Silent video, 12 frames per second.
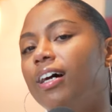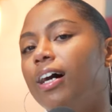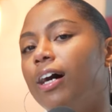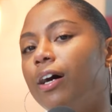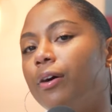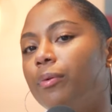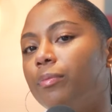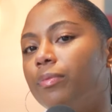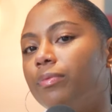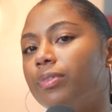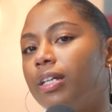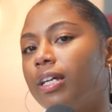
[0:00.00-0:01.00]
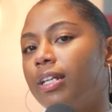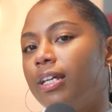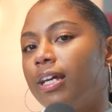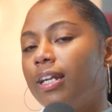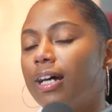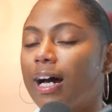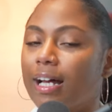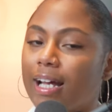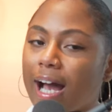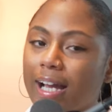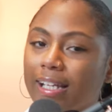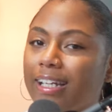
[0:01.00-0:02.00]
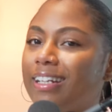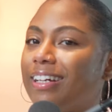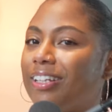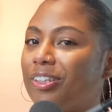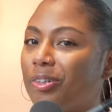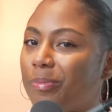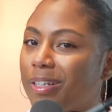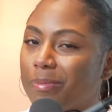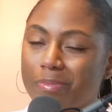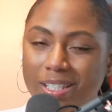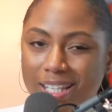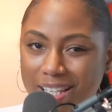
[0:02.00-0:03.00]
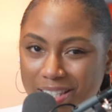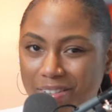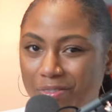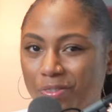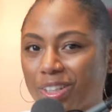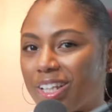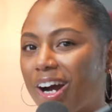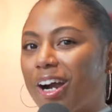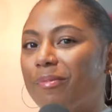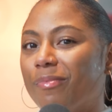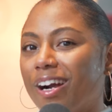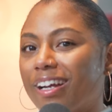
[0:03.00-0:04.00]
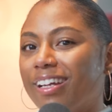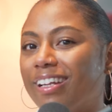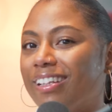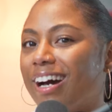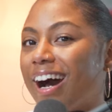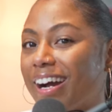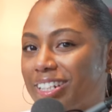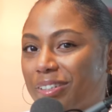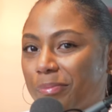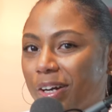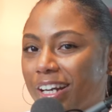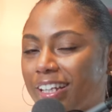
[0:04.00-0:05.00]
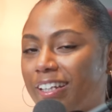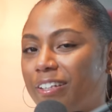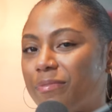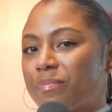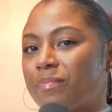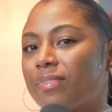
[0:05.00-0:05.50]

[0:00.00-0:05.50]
Um, and and I, I get a little bit obsessive with the art market and the auction market,